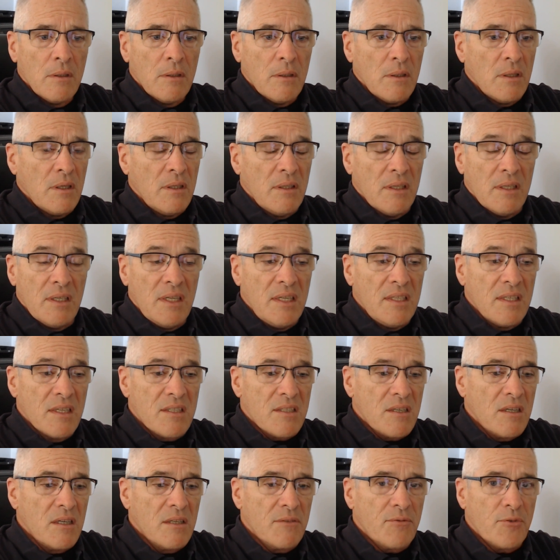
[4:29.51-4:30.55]
And then he does
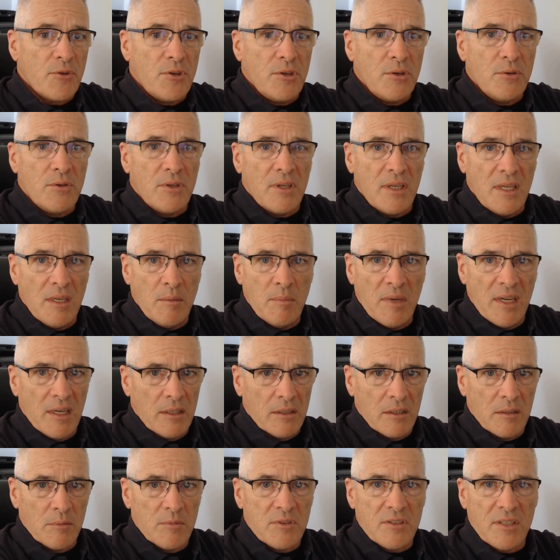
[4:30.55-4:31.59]
offer you to email
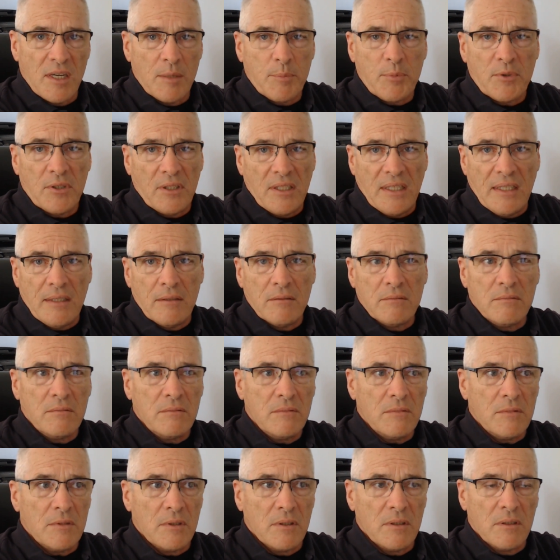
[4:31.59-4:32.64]
him separately,
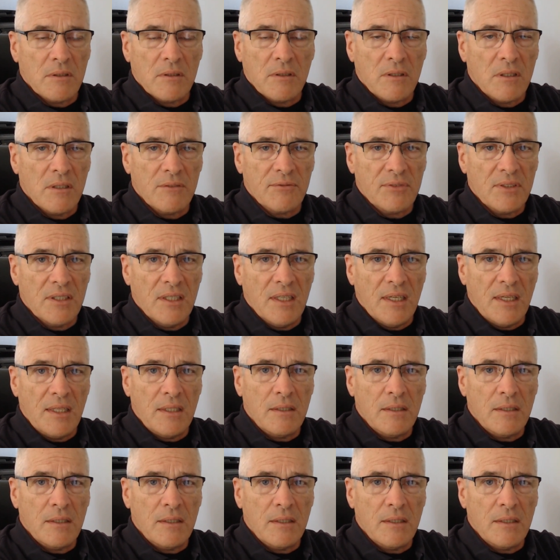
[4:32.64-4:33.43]
offline.